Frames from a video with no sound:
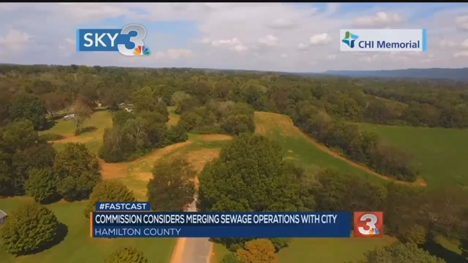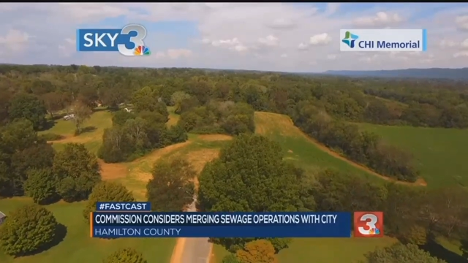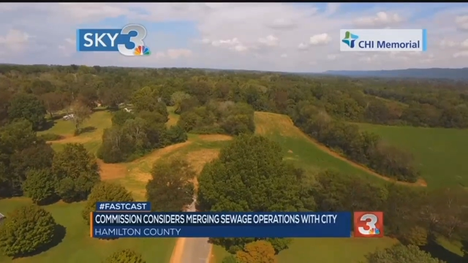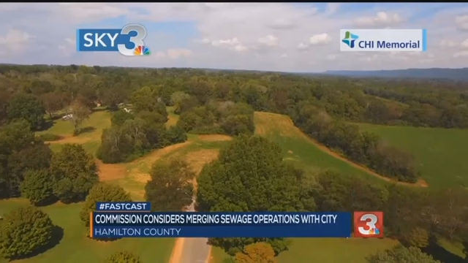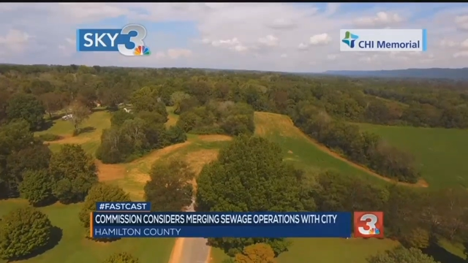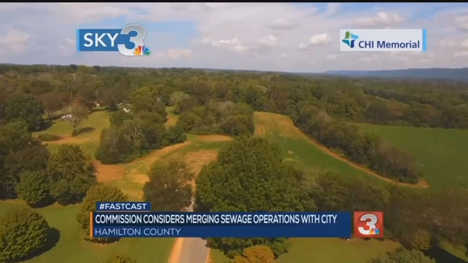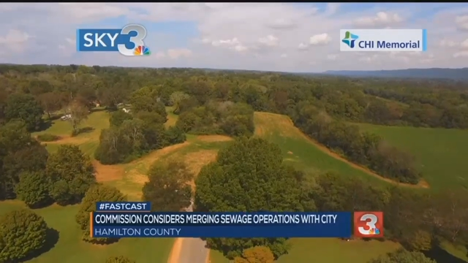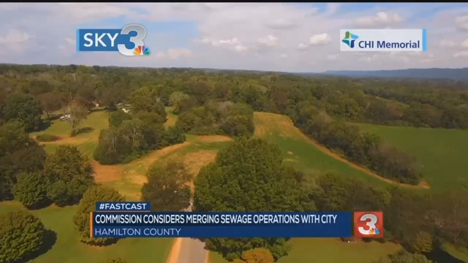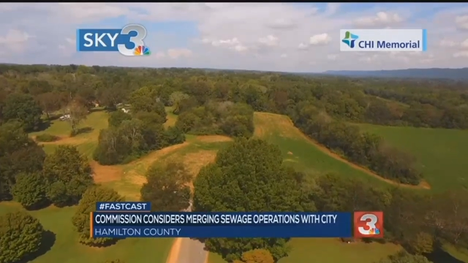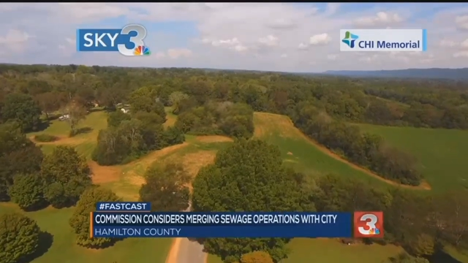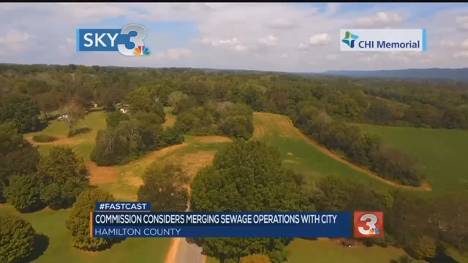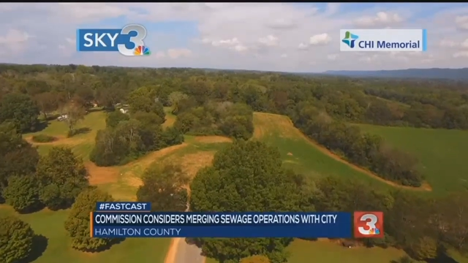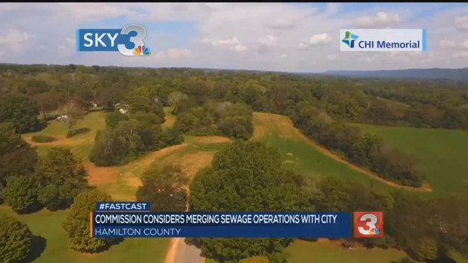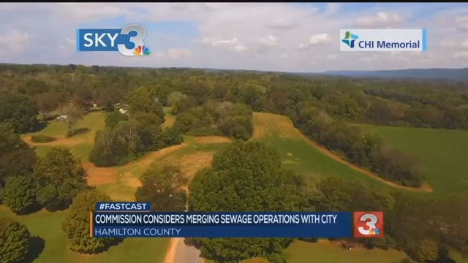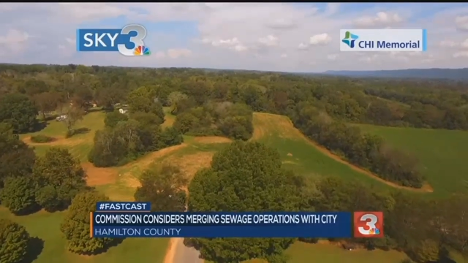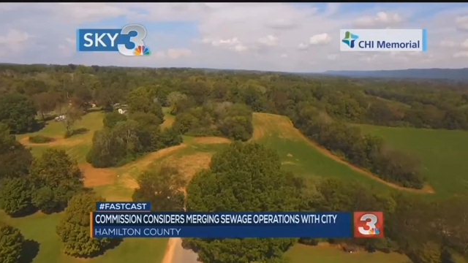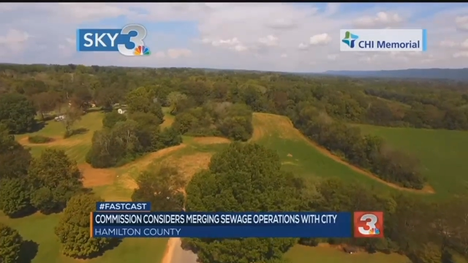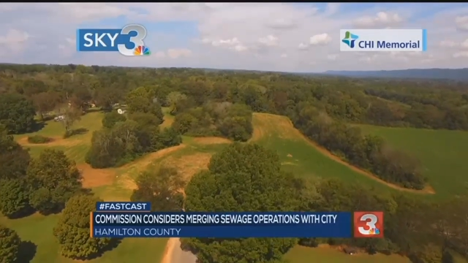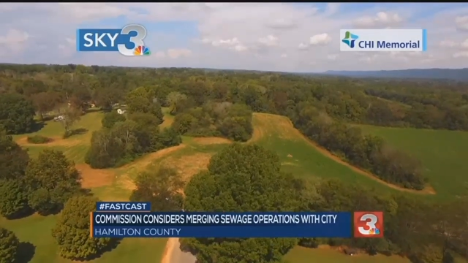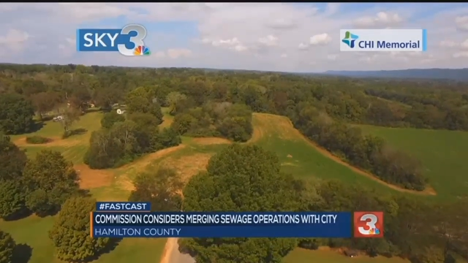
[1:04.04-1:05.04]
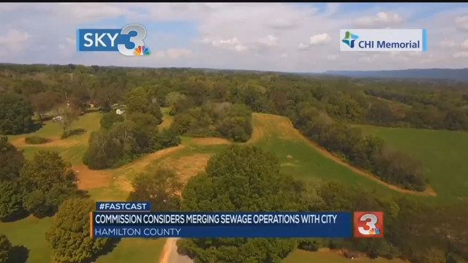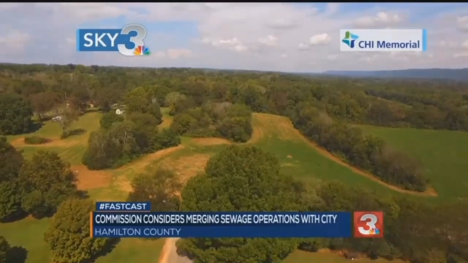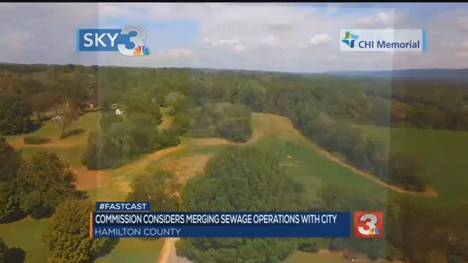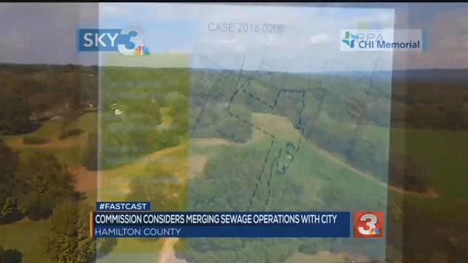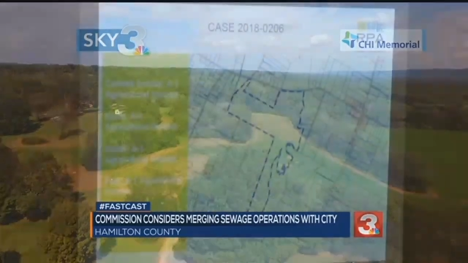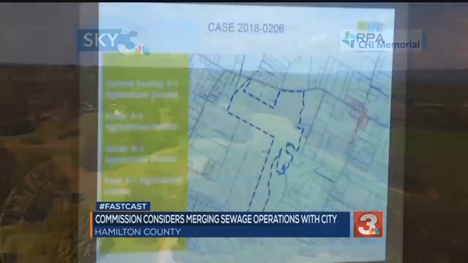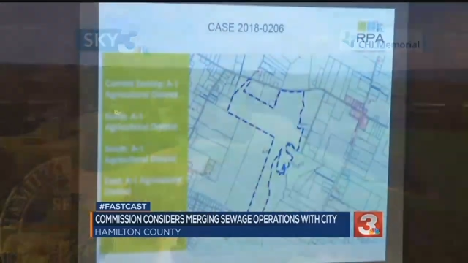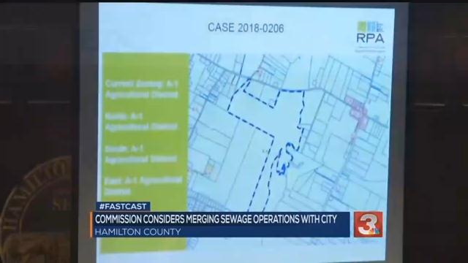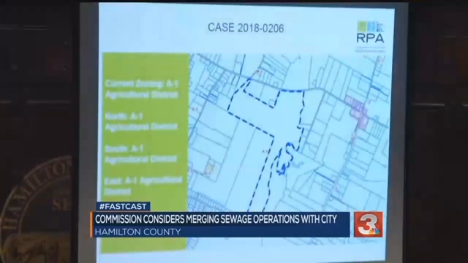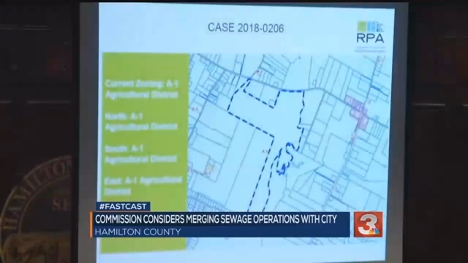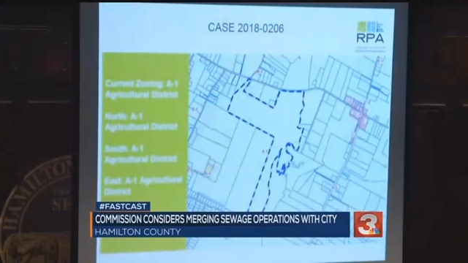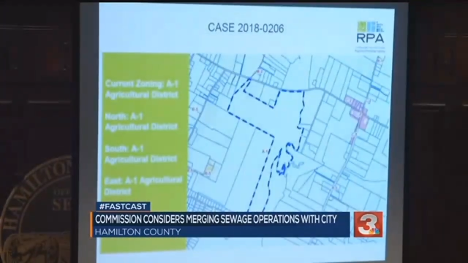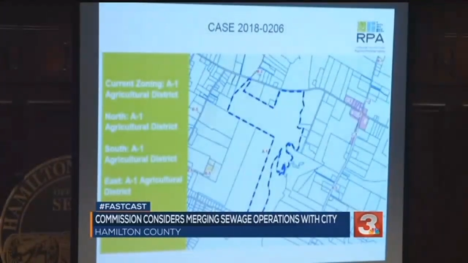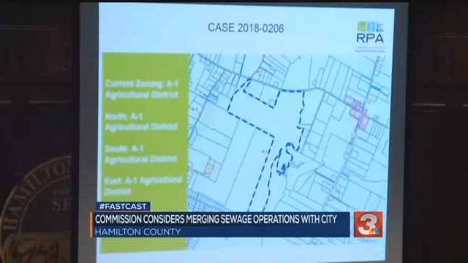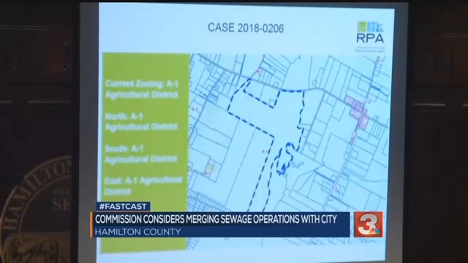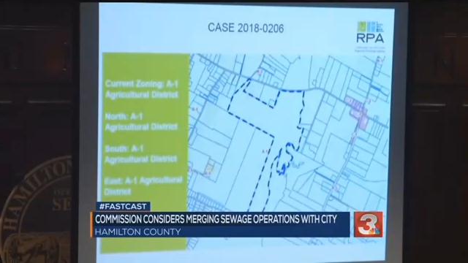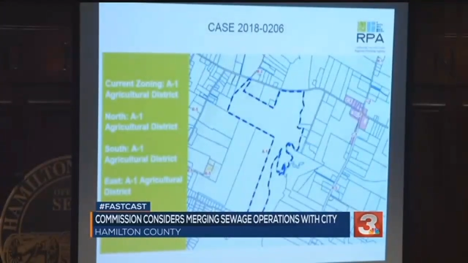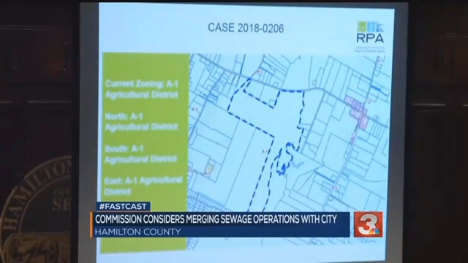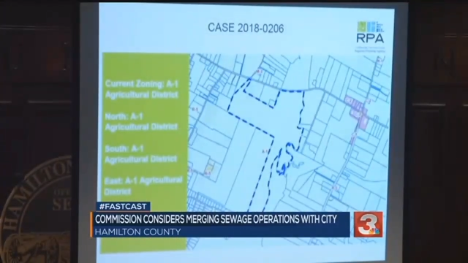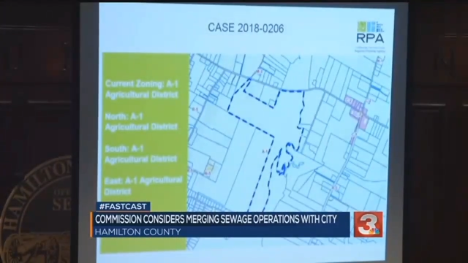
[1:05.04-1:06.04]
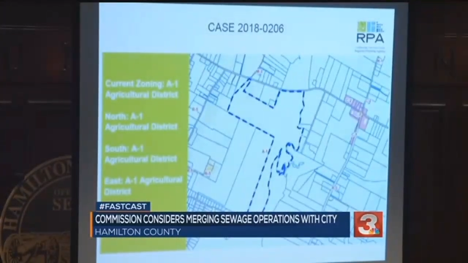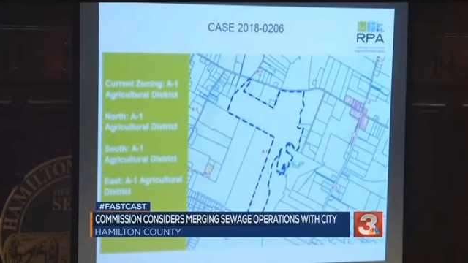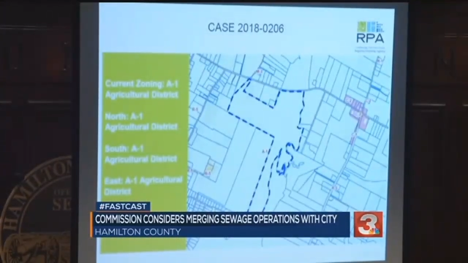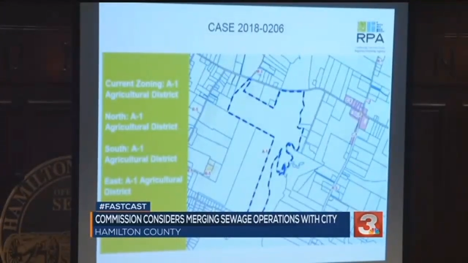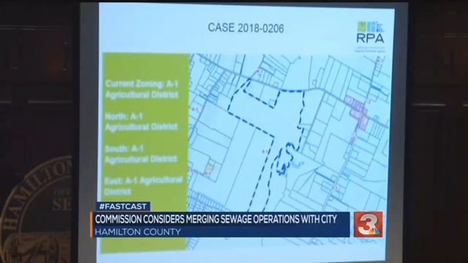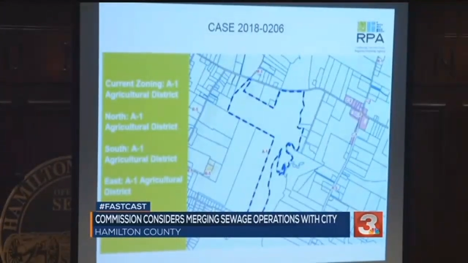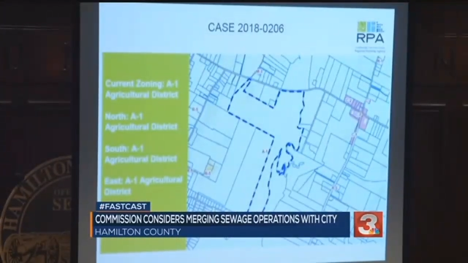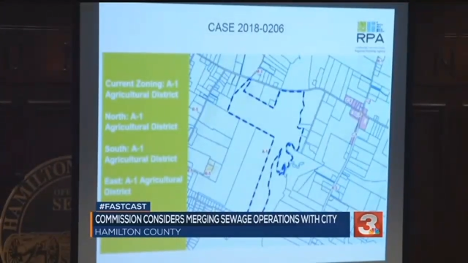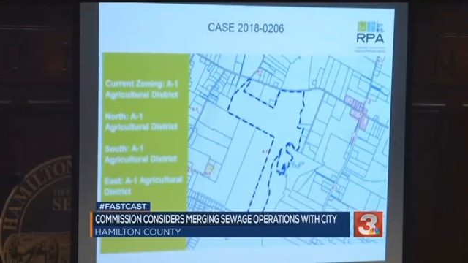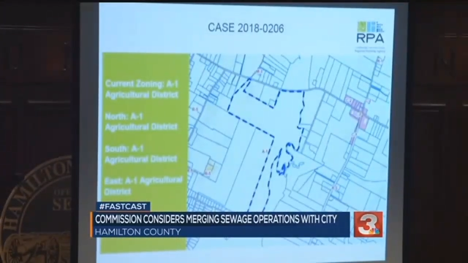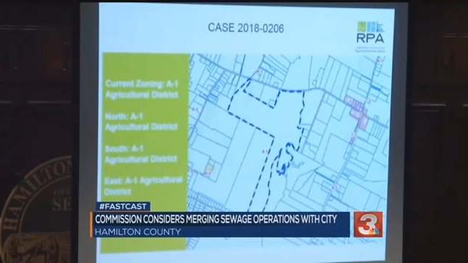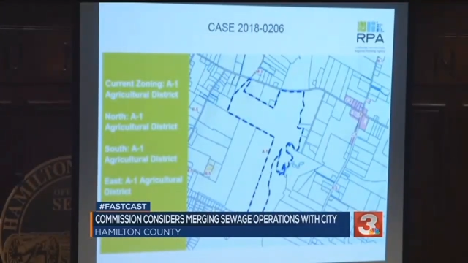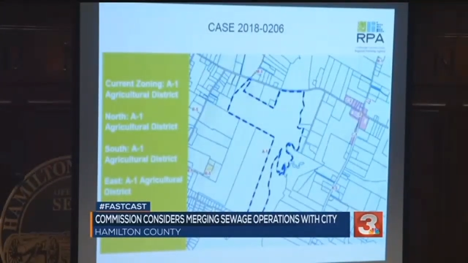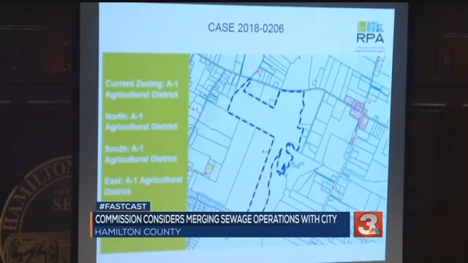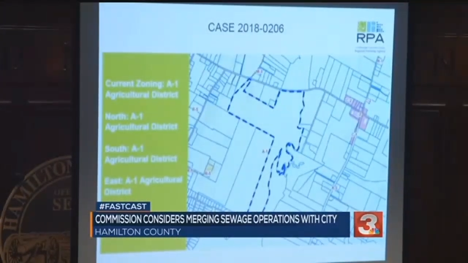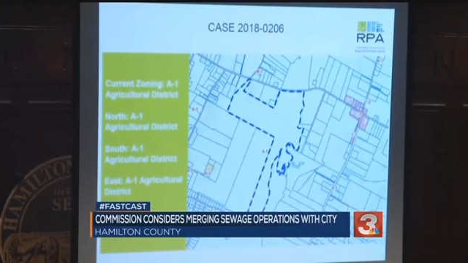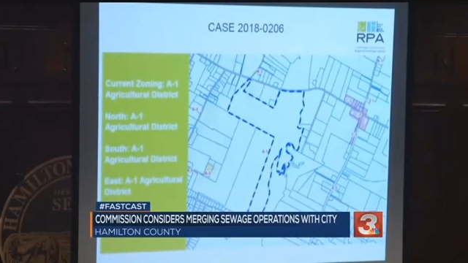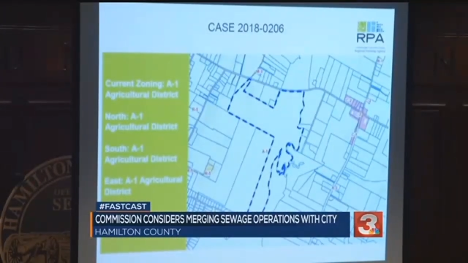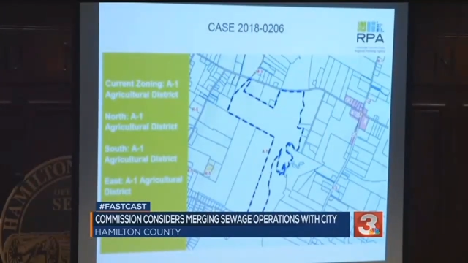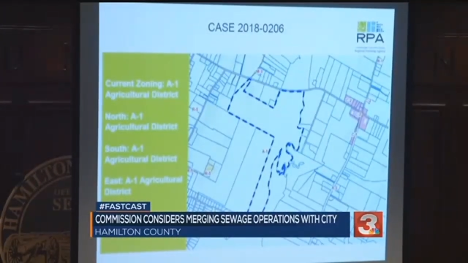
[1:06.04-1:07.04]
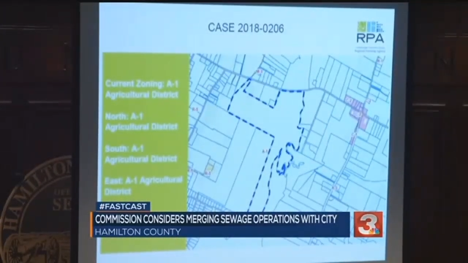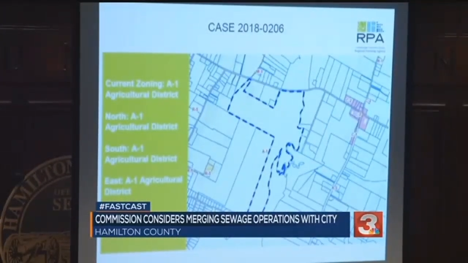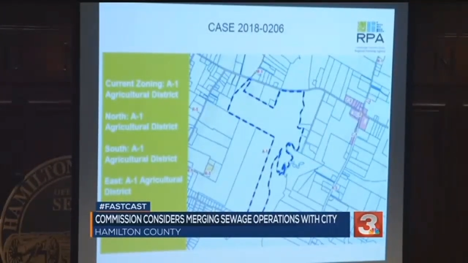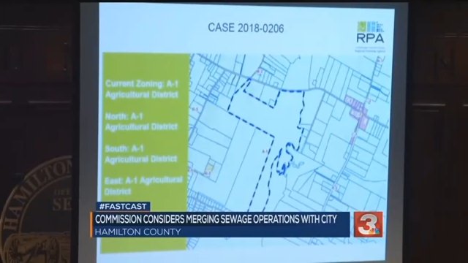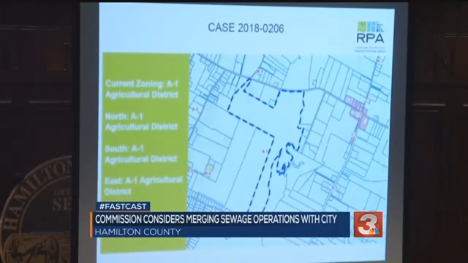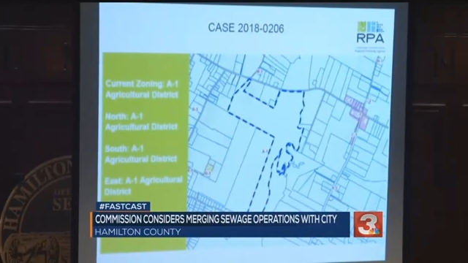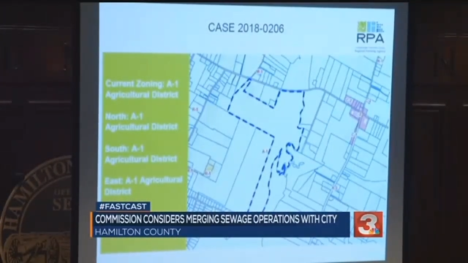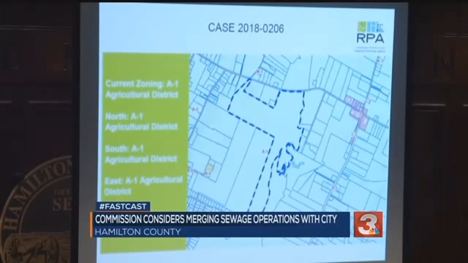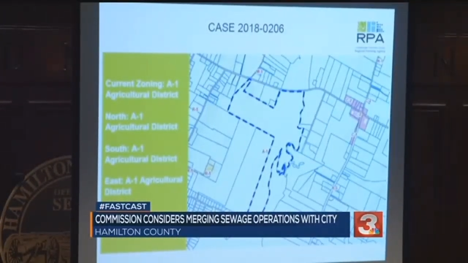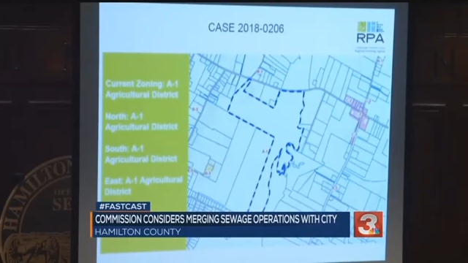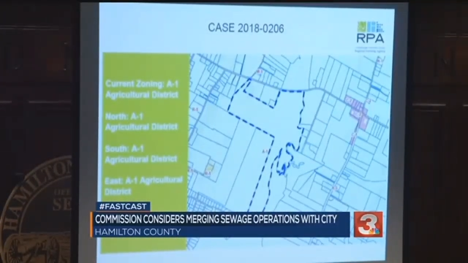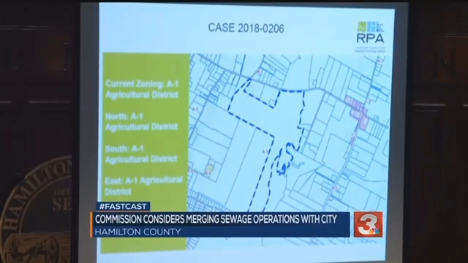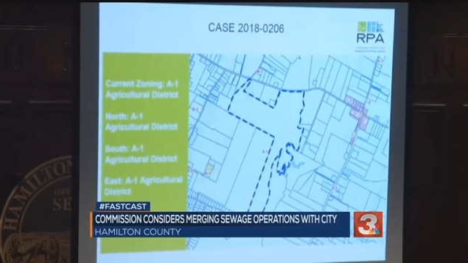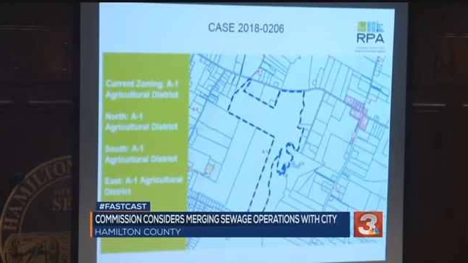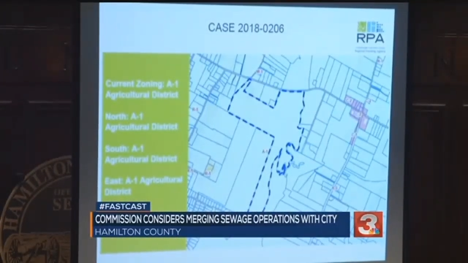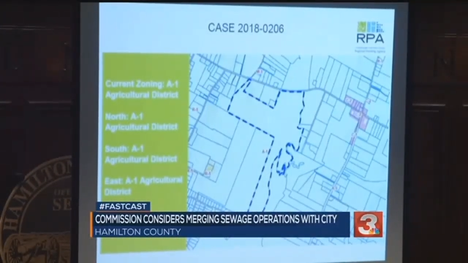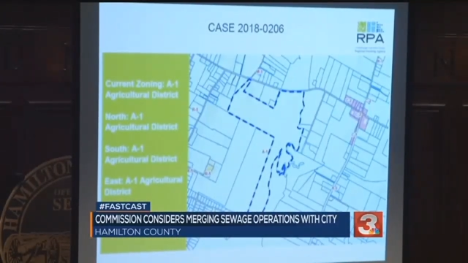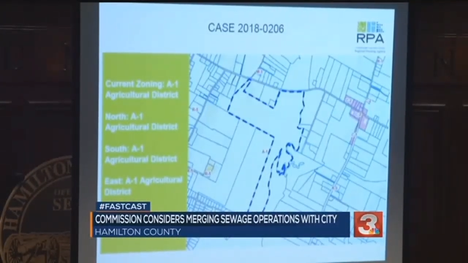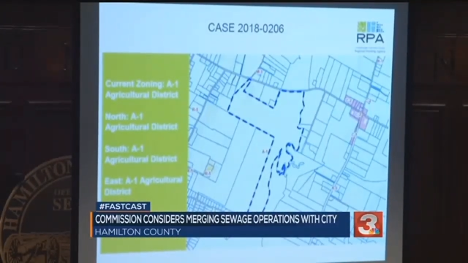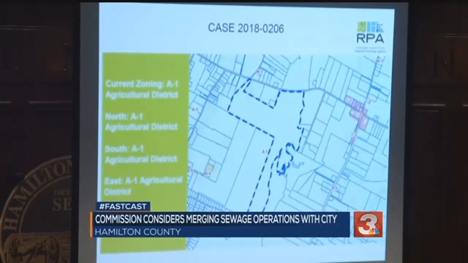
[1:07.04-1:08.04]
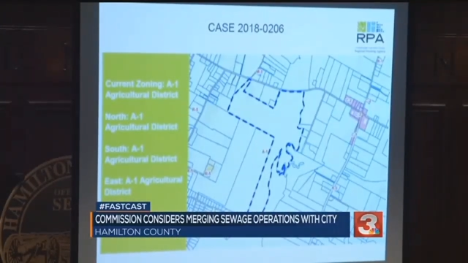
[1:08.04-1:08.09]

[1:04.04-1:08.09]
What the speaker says: Nobody's mouth can be seen.